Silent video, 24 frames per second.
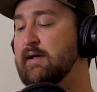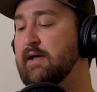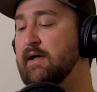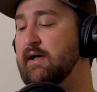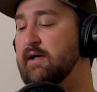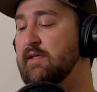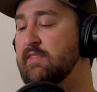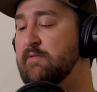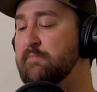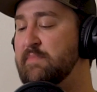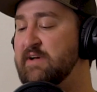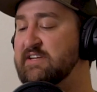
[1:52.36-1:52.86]

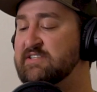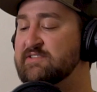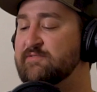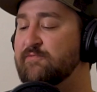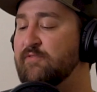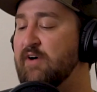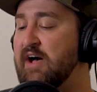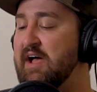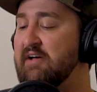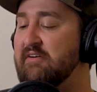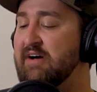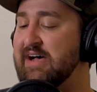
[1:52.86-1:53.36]
Uh, the best
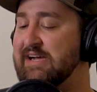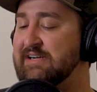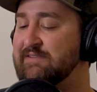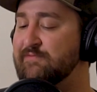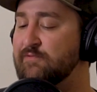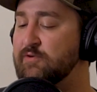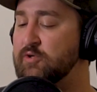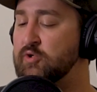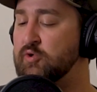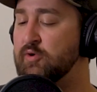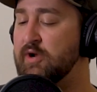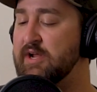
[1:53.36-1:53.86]
fly line
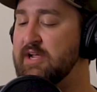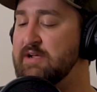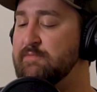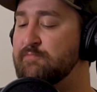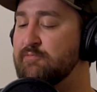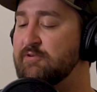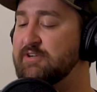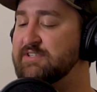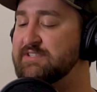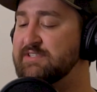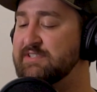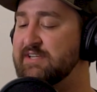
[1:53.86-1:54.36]
for tricky
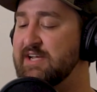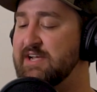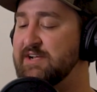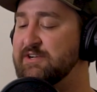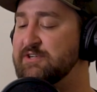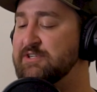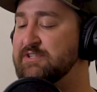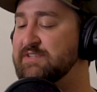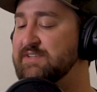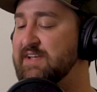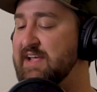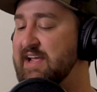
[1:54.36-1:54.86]

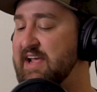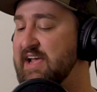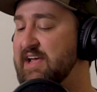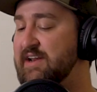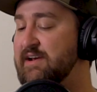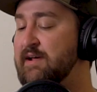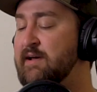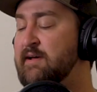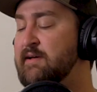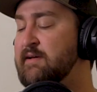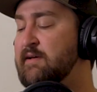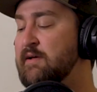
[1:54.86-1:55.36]
presentations,
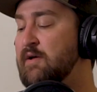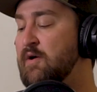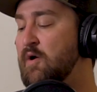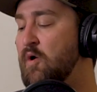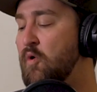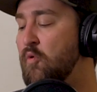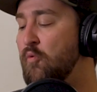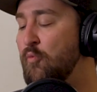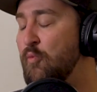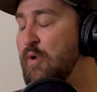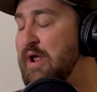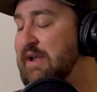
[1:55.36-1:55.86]
and
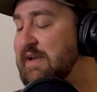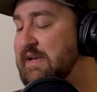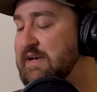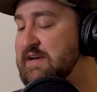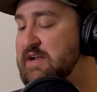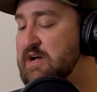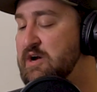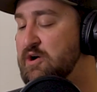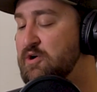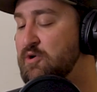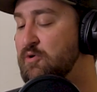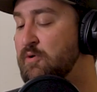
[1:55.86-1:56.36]
when to
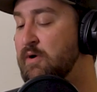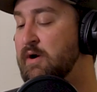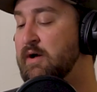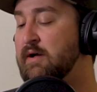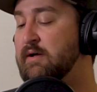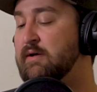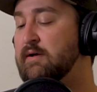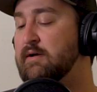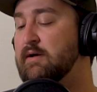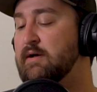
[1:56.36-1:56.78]
know